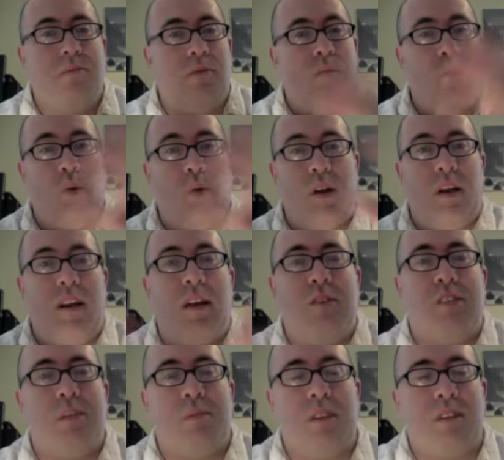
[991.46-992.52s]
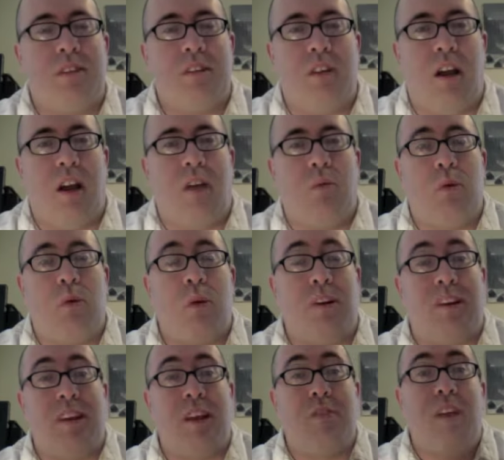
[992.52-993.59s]
We're going to give something to God. We're going
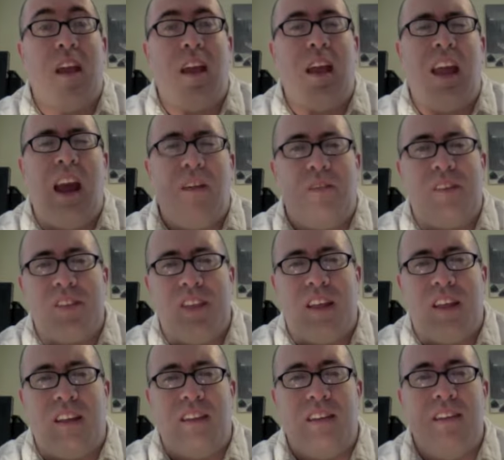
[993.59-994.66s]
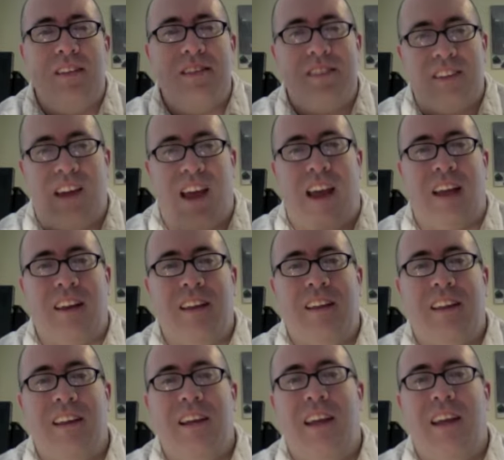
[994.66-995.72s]
to give everything to God.
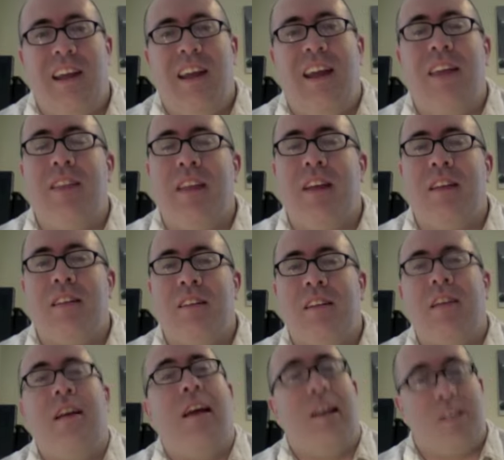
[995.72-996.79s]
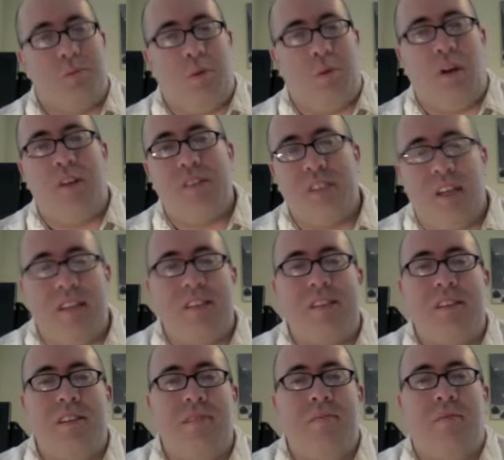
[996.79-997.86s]
And then, as Paul
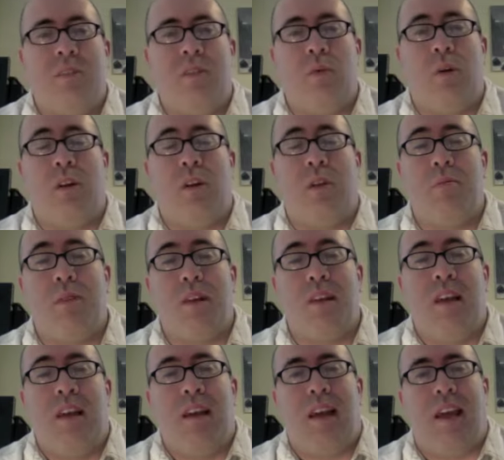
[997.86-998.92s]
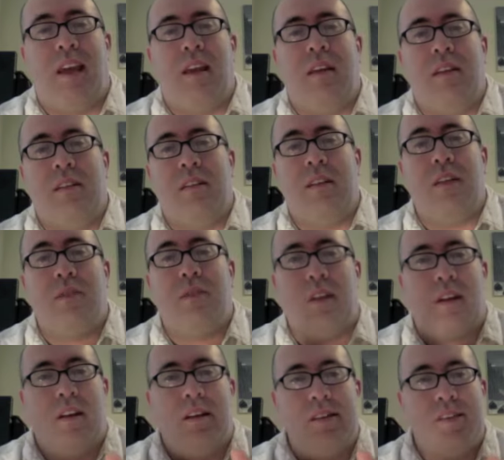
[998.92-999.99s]
says, we're going to be a
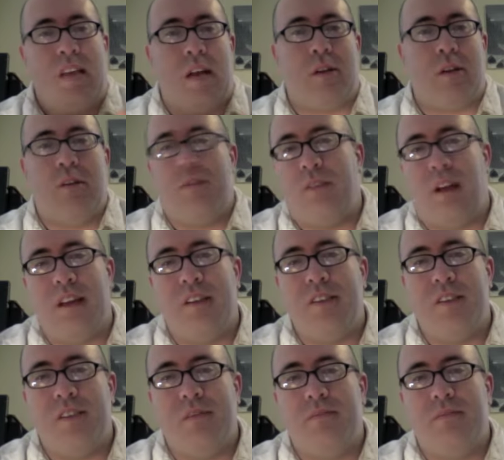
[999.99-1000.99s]
living sacrifice.